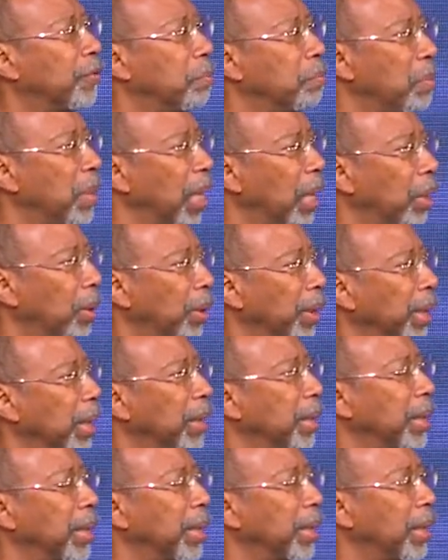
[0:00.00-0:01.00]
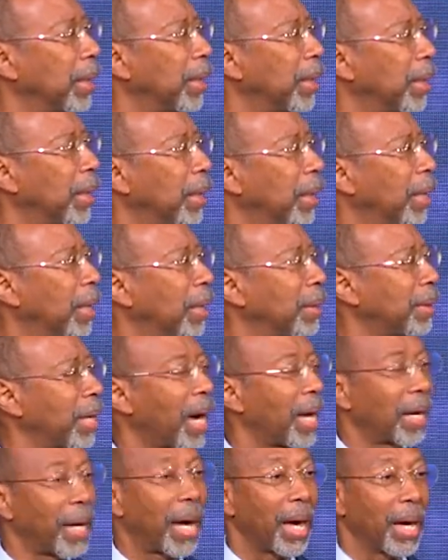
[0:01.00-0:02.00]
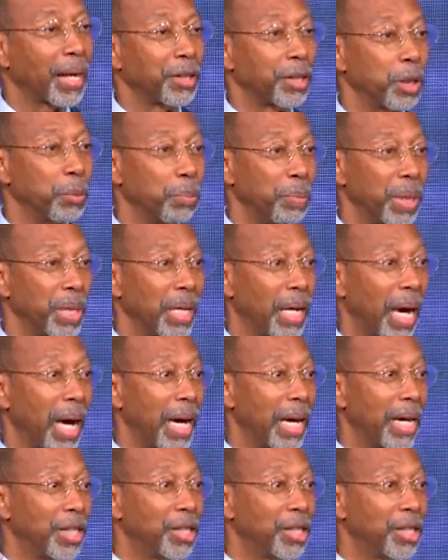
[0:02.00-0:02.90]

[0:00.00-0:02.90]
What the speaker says: Mary. That had to be a